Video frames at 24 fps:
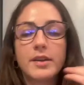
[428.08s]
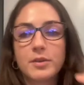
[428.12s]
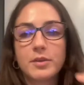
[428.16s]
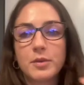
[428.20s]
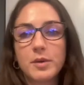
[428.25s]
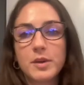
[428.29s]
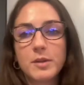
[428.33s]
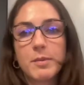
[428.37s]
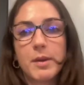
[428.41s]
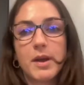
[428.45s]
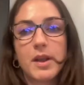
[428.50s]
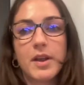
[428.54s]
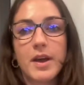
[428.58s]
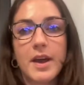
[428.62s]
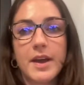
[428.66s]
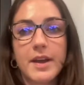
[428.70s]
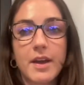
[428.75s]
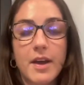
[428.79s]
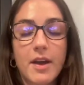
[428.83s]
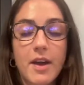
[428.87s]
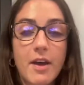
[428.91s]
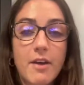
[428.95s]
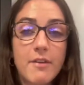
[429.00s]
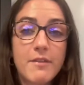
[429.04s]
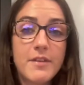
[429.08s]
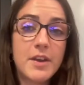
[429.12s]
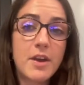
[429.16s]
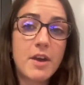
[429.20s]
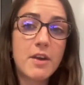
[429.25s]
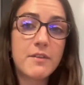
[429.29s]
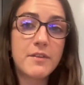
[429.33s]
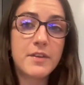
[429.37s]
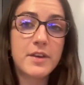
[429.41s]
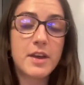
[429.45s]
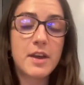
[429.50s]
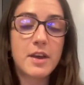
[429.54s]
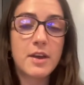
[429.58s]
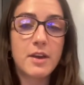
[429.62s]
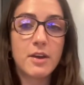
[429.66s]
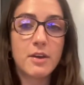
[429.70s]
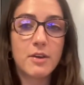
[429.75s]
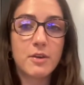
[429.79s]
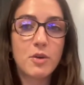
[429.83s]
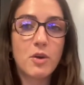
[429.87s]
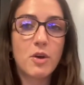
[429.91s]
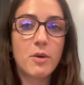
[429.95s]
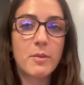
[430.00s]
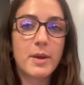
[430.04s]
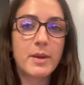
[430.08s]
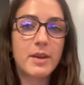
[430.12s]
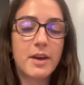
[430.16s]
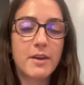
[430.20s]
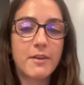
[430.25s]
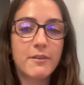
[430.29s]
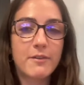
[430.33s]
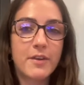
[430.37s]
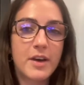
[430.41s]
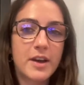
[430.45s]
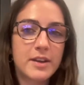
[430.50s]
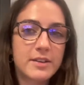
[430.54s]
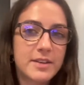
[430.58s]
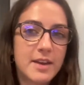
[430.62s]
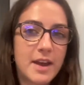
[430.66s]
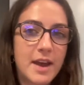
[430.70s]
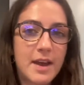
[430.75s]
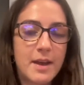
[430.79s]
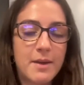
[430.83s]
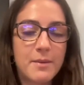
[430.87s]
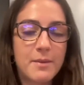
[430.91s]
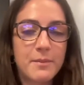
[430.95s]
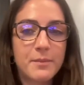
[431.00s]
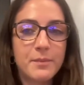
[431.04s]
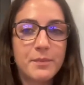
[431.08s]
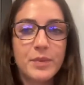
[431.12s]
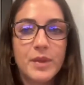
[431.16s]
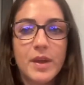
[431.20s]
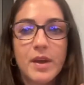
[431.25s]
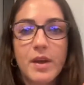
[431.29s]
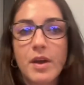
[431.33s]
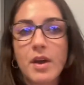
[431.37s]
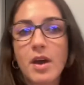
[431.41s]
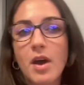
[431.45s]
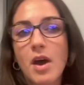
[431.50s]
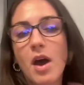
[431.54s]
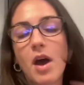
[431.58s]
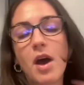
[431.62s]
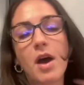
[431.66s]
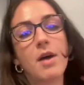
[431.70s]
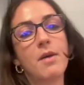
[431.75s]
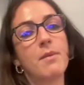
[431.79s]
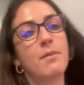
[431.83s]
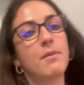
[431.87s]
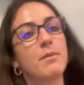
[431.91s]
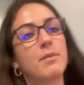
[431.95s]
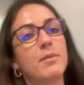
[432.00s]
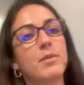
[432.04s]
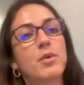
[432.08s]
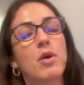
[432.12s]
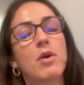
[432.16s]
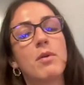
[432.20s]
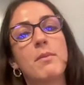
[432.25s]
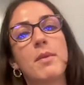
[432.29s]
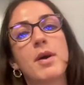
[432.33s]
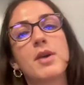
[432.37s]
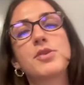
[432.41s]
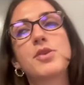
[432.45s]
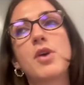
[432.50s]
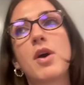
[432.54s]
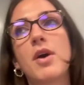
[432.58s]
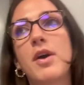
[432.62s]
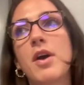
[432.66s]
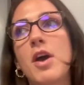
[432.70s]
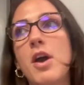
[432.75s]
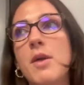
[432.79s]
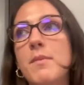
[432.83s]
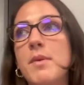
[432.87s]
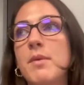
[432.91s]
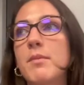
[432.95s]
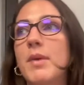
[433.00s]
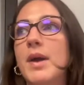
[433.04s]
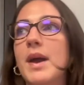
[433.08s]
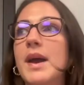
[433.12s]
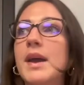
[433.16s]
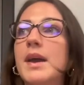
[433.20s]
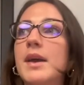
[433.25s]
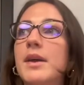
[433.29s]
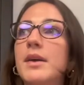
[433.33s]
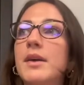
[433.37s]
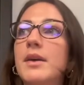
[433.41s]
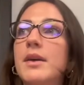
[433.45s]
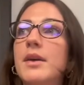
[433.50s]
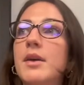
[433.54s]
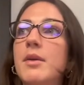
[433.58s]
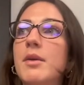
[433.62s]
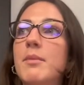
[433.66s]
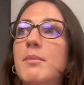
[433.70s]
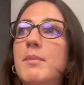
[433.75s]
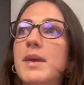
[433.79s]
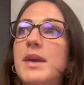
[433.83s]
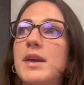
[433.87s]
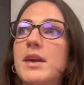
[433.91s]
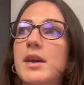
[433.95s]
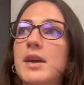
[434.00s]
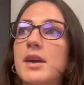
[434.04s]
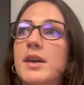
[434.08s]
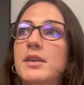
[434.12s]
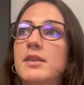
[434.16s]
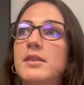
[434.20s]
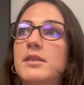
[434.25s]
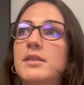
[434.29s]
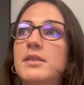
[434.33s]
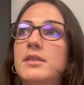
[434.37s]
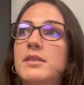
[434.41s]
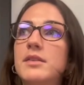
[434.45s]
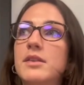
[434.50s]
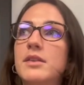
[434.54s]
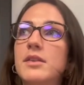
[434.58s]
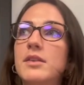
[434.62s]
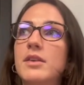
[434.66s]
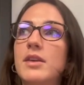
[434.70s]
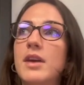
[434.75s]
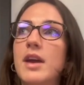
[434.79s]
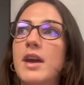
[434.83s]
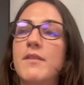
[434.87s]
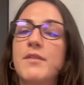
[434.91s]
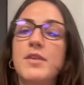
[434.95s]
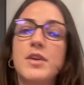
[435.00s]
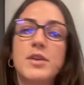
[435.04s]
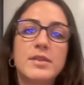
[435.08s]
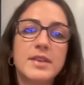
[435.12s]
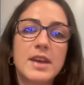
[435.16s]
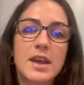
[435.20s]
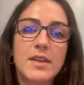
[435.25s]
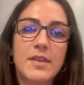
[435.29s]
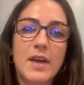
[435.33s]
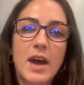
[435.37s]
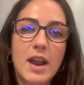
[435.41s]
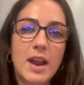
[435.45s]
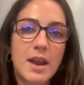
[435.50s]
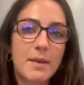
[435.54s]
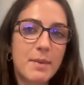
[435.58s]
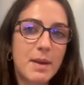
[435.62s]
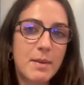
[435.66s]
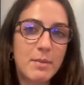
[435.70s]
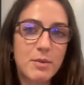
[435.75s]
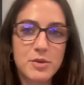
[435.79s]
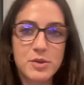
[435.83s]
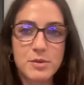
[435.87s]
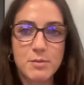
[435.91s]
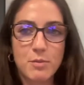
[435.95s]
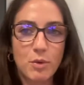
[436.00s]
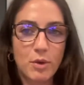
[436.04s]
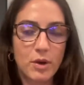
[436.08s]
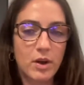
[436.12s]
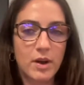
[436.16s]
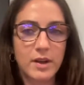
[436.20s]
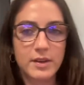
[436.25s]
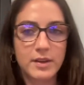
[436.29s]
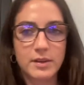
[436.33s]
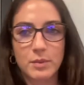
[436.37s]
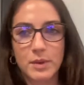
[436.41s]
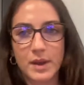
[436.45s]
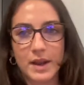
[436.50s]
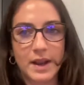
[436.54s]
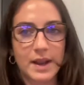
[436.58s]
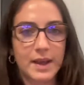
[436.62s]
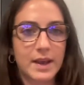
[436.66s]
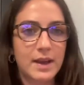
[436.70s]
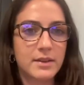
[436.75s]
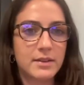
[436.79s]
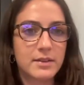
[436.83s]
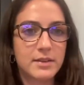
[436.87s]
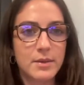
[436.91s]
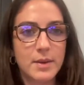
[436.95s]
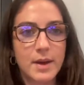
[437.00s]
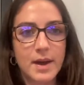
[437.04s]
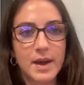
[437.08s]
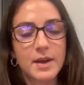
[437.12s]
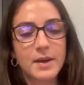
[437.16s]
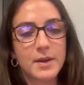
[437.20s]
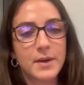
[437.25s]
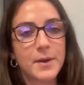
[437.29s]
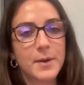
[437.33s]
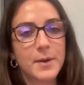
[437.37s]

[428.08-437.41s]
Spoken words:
to always put like a video for you, comment like first name, got a much higher open rate because if you see that, like people are just more inclined to want to click into it.